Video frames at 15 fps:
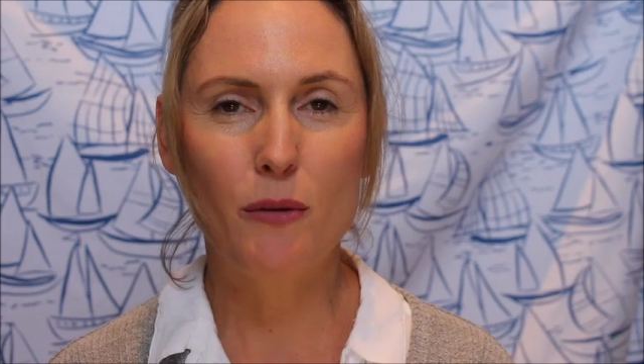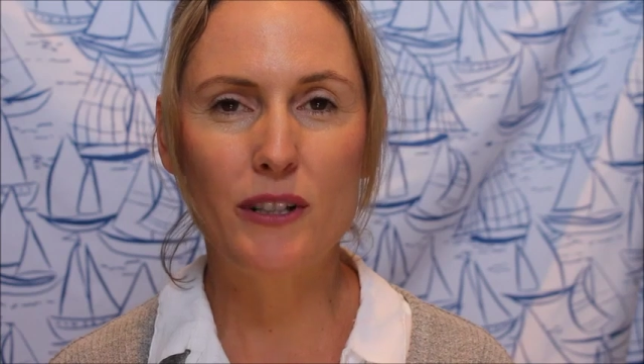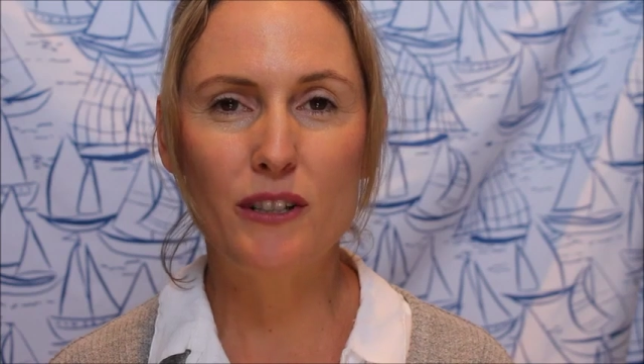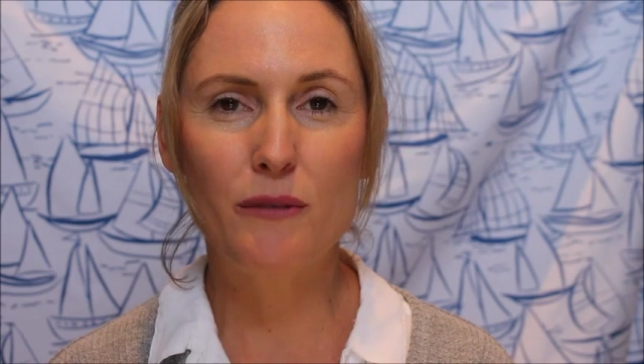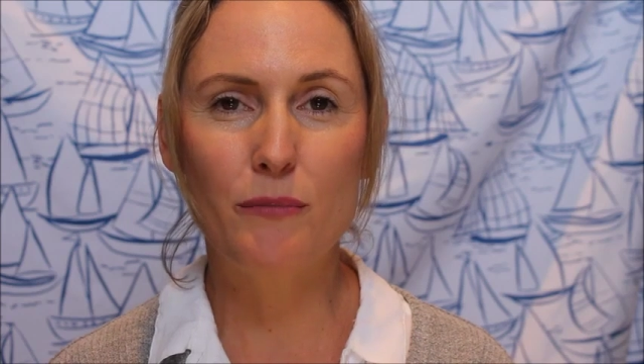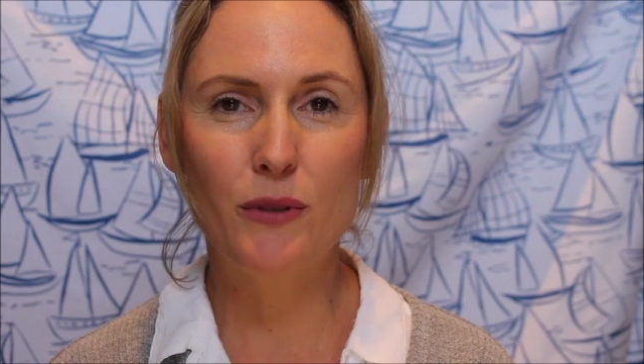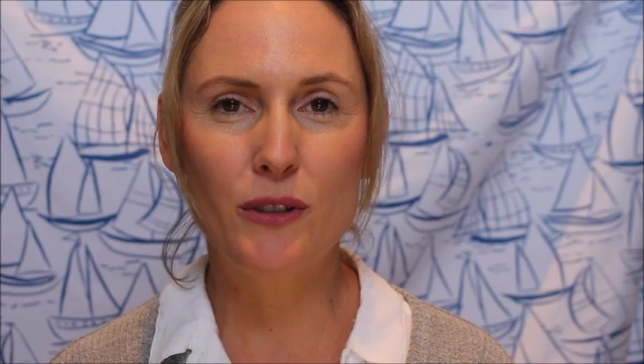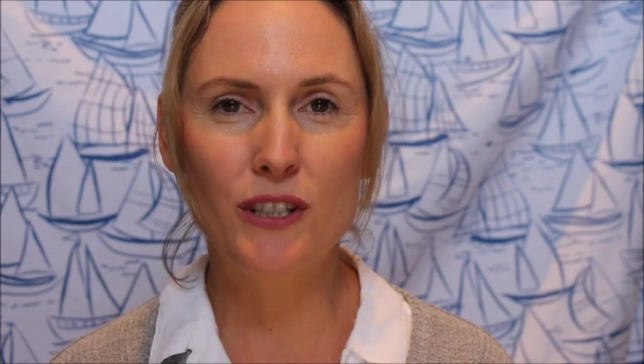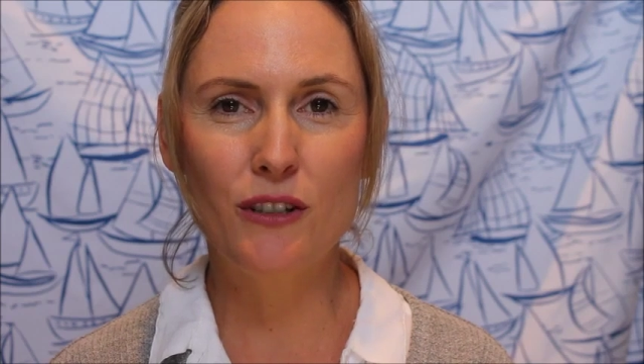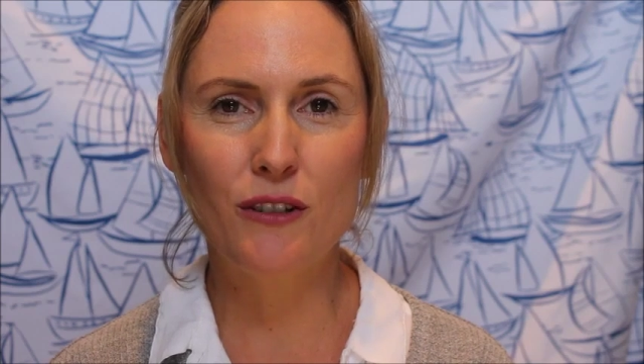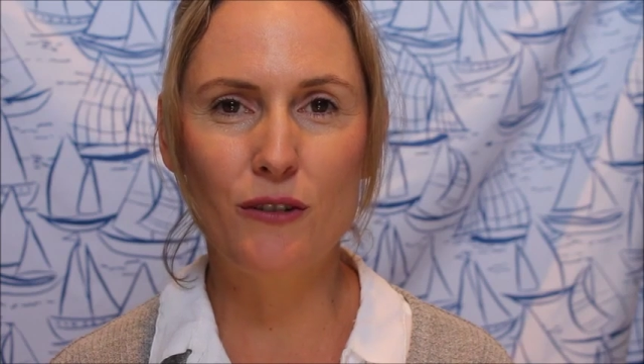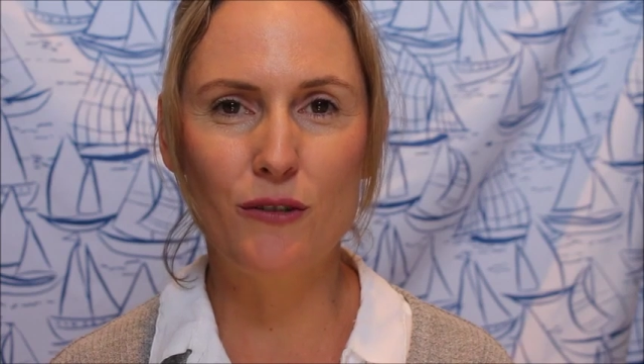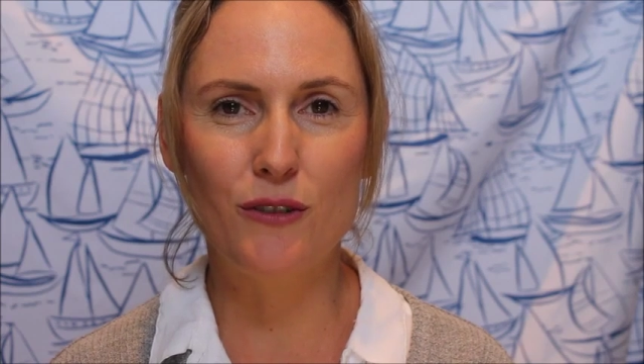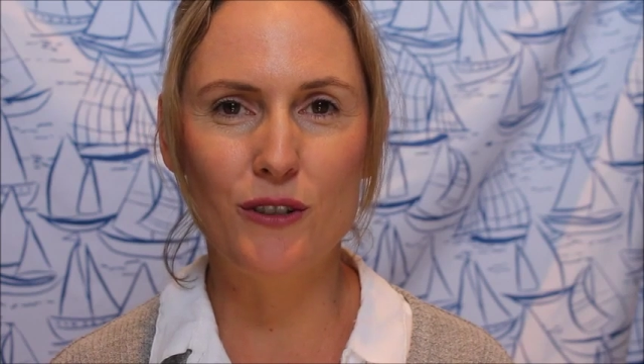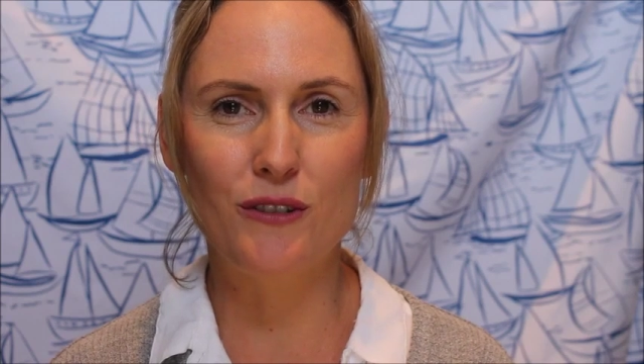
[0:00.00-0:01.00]
When you book
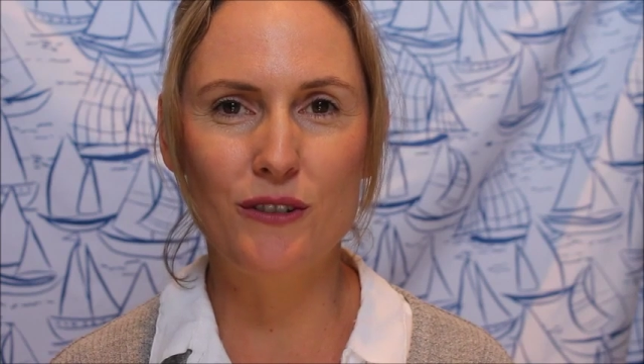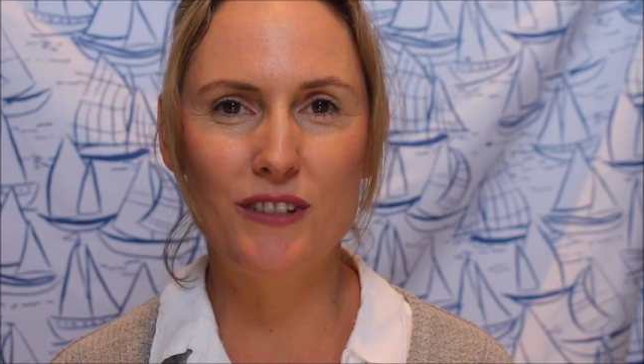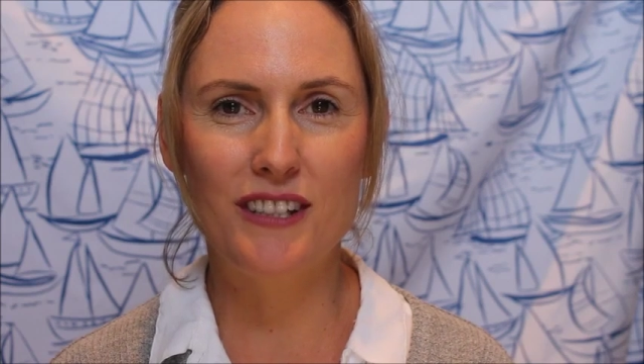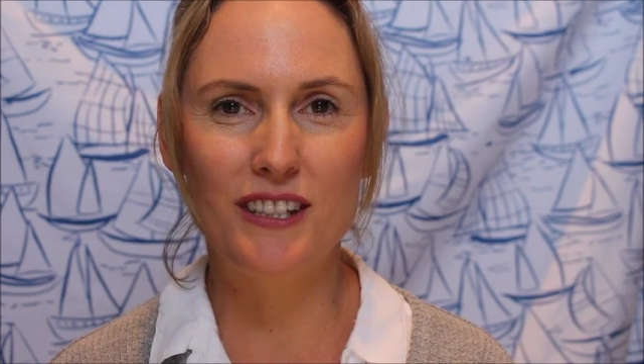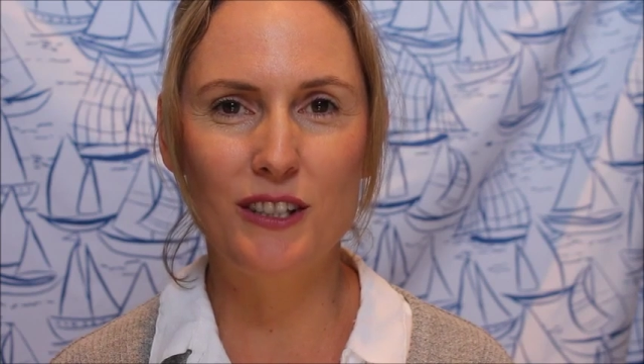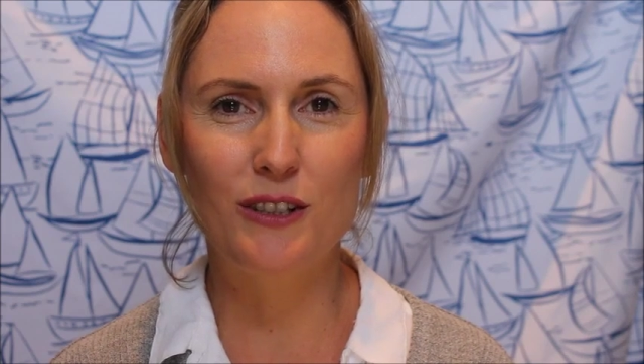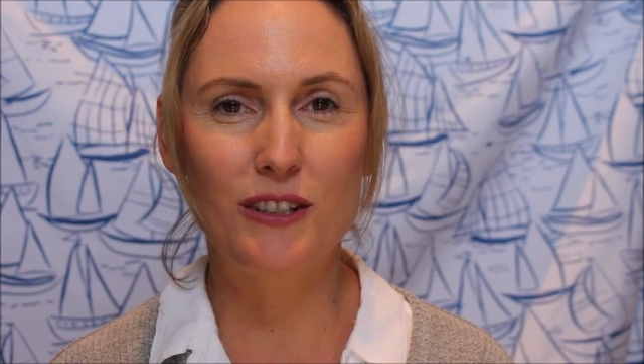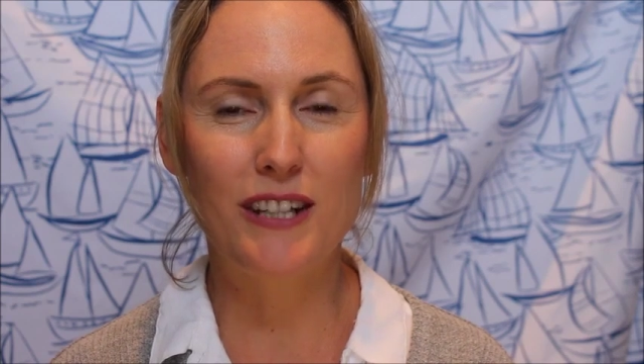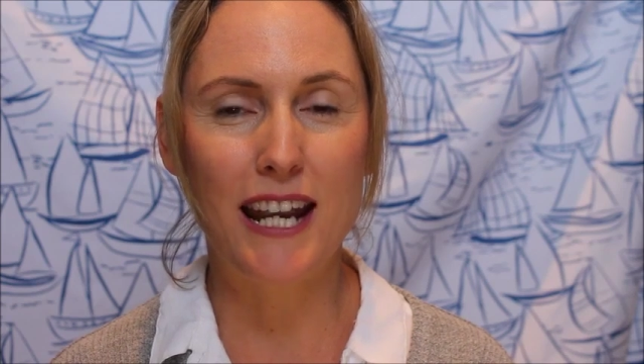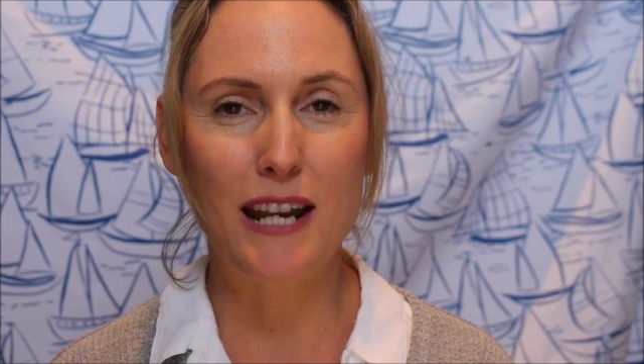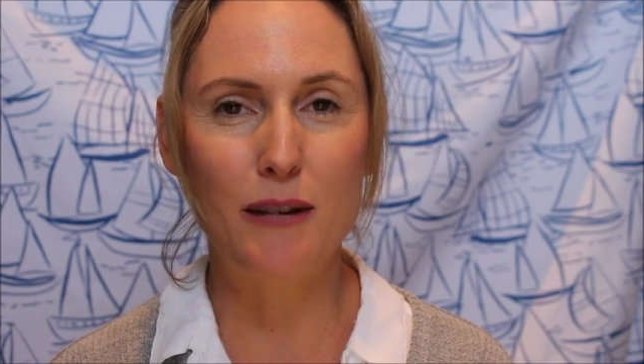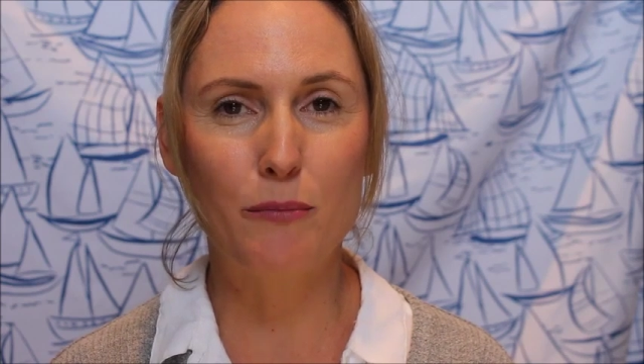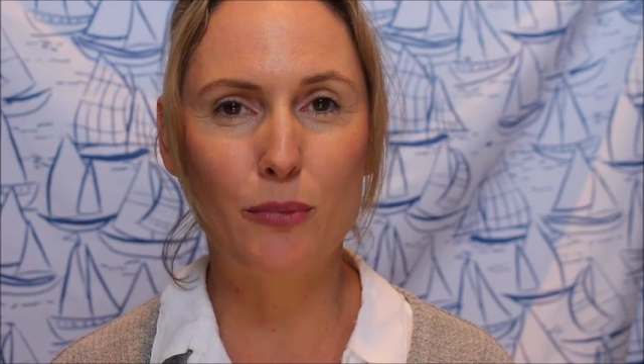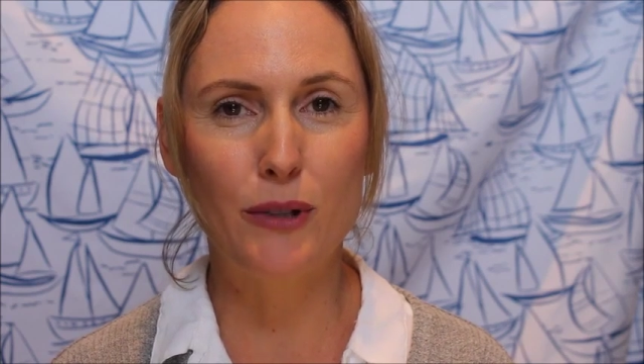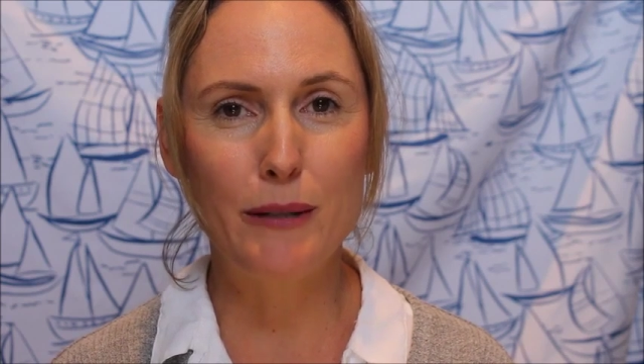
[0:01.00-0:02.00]
your cruise, you can